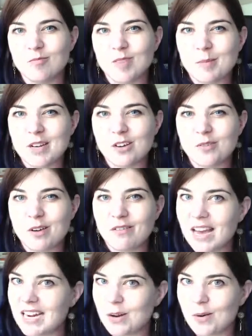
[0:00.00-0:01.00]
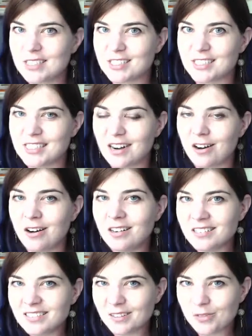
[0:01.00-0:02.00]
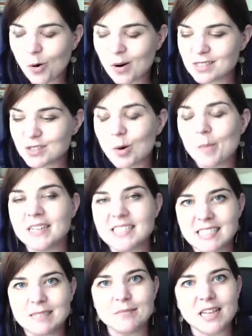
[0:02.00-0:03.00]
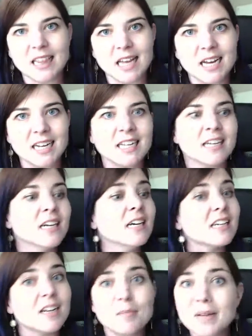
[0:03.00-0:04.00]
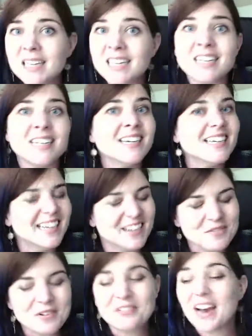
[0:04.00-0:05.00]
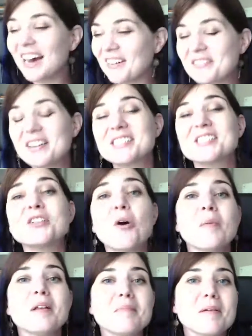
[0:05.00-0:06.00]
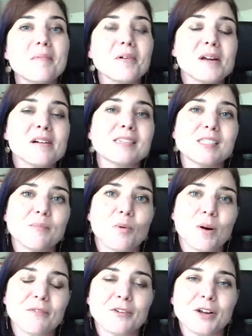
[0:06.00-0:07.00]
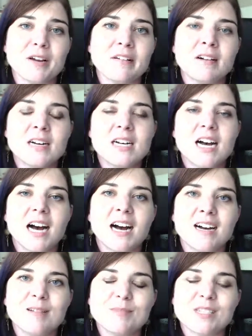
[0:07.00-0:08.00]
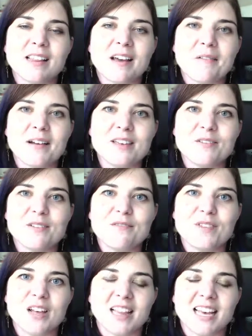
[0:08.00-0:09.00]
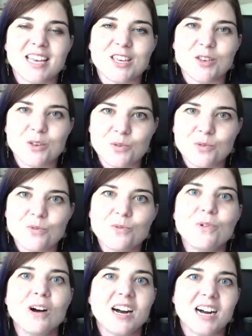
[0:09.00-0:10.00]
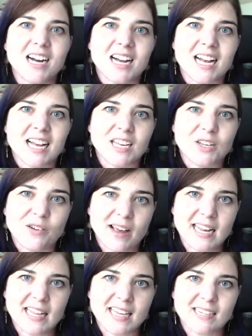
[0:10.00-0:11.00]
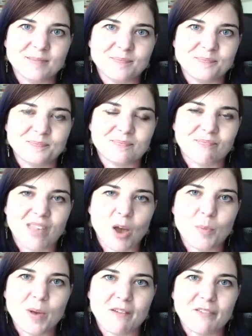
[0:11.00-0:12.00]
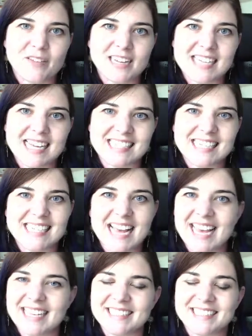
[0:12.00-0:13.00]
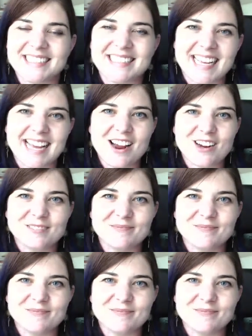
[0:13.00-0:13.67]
Let me know if you have any questions at all, of course, or my team, Leilani, Camilla. We've got so many people here in support for you, so that way you can feel like you can do anything. I hope you have a fantastic day. Take care.